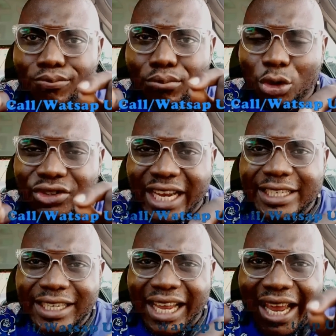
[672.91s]
must
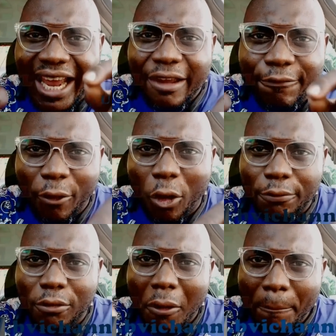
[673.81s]
get
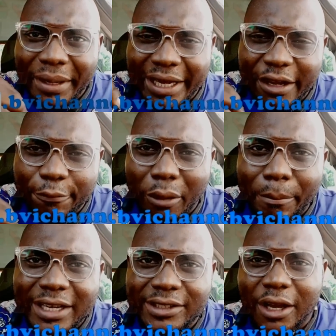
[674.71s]
involved, beginning from
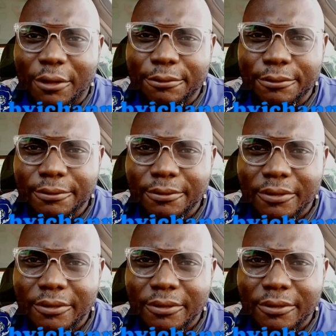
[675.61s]
myself.